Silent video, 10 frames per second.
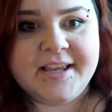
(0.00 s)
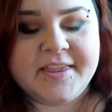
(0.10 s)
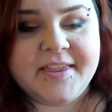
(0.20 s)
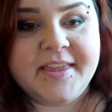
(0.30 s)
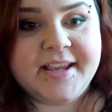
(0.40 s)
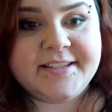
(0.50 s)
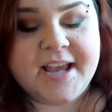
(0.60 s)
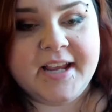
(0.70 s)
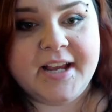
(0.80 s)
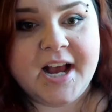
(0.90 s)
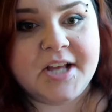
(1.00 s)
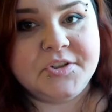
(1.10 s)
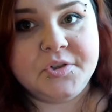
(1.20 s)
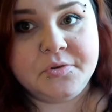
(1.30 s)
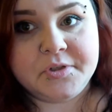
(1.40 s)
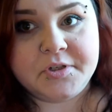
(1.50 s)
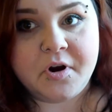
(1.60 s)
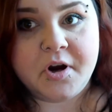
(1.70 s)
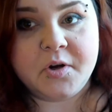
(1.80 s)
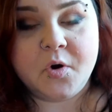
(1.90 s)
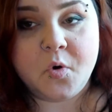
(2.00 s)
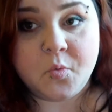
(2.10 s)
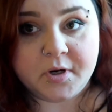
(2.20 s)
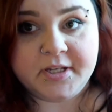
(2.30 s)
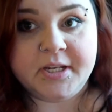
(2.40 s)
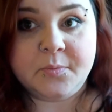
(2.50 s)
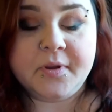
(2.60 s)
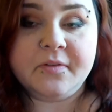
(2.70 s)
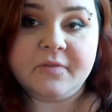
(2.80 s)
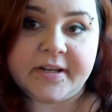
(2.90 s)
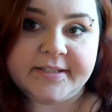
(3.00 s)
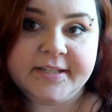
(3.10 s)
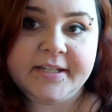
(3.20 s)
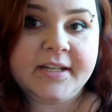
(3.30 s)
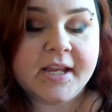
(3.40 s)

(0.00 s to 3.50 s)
the things I got to start working with resin.